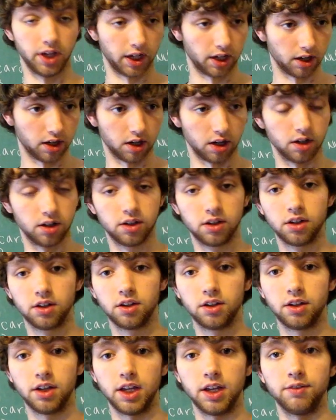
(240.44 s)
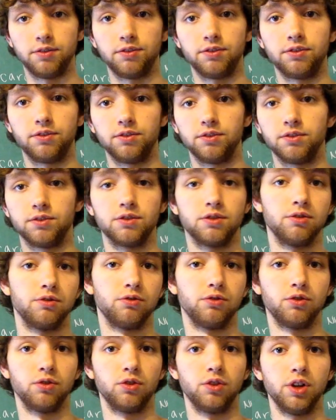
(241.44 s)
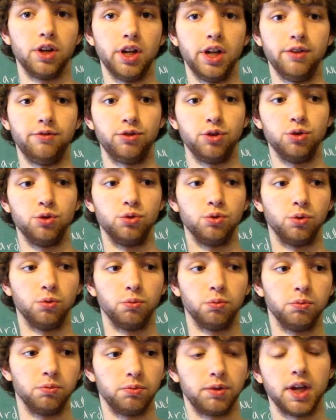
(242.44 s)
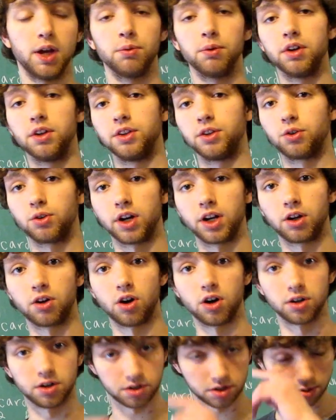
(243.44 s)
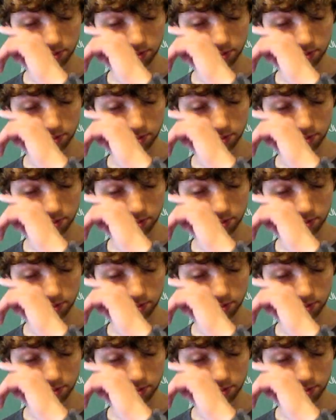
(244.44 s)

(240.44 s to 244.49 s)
like uh, if if you get rid of the credit card or